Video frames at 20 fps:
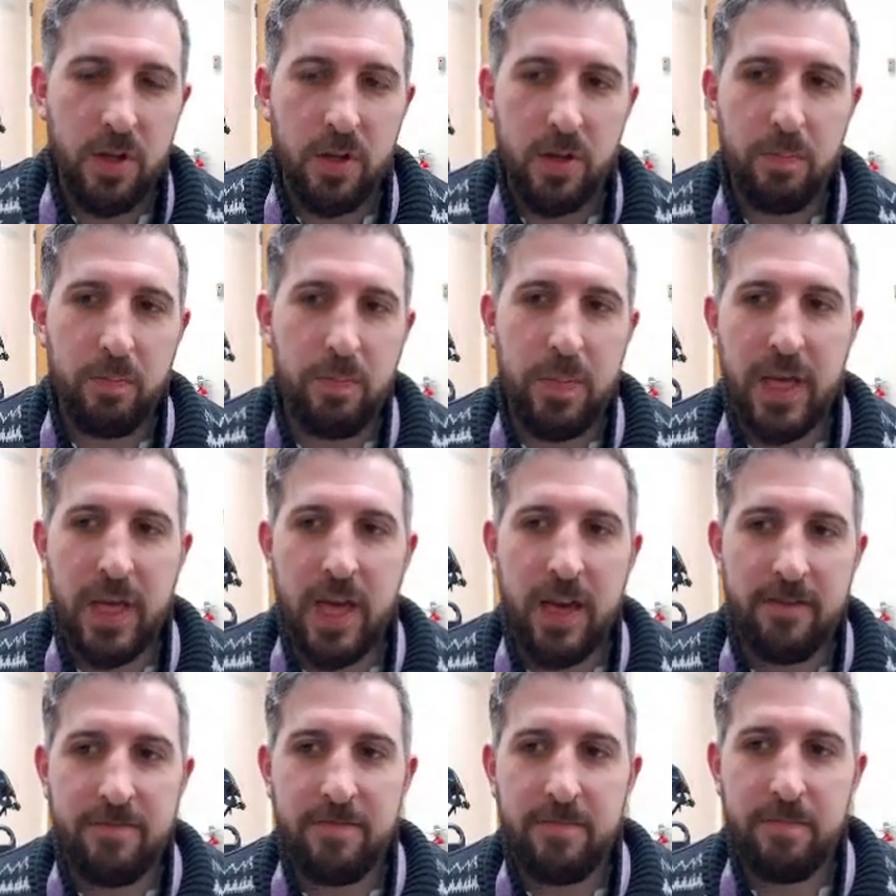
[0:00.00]

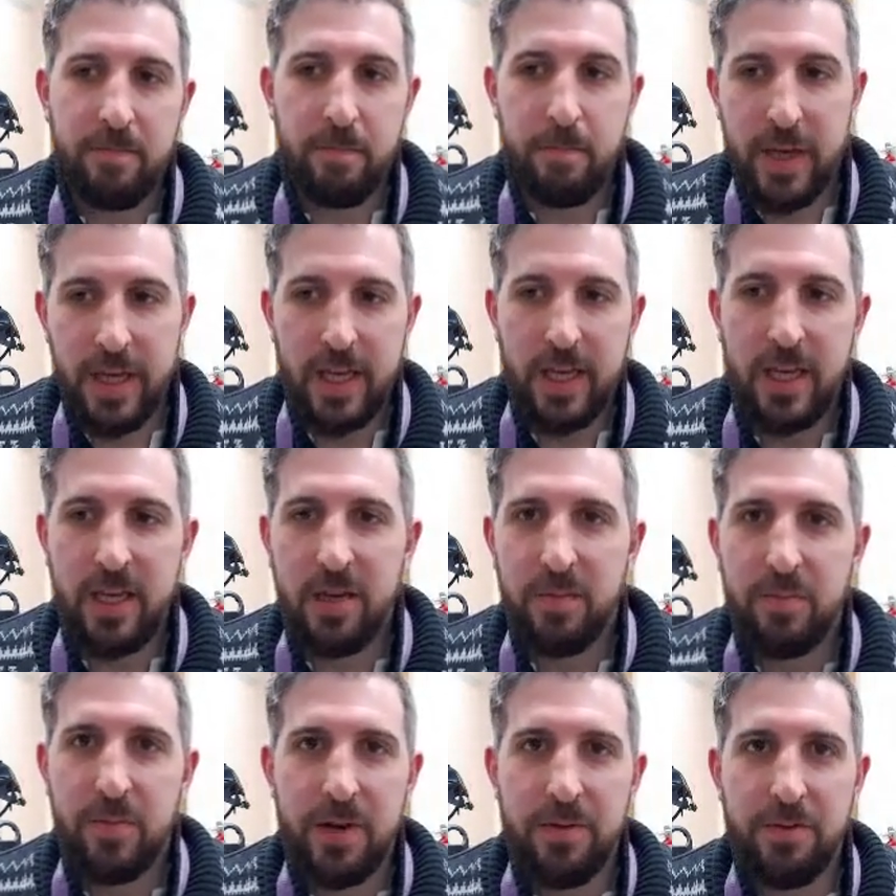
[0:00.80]
BFB,
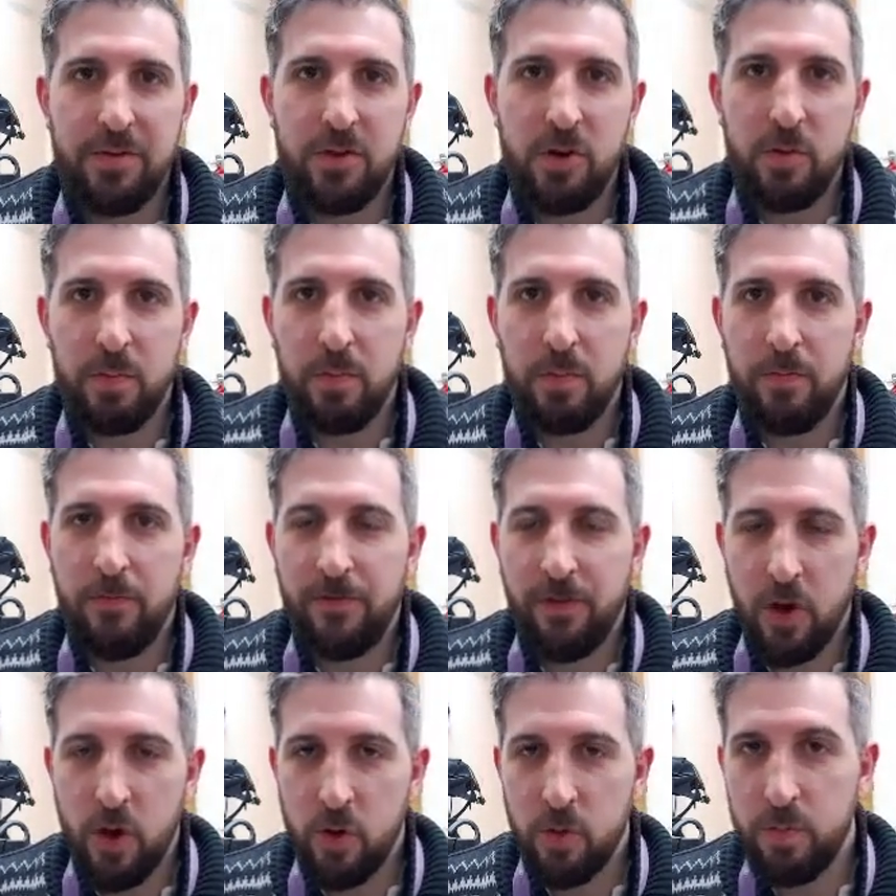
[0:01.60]

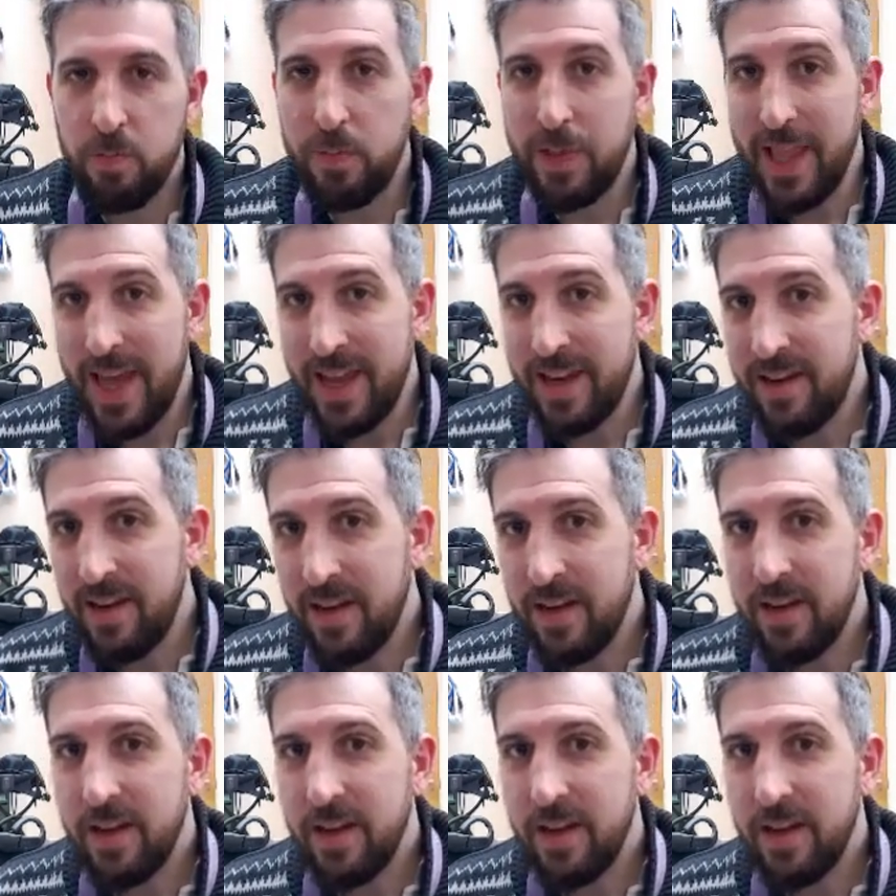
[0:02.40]
BrainFlow Bled.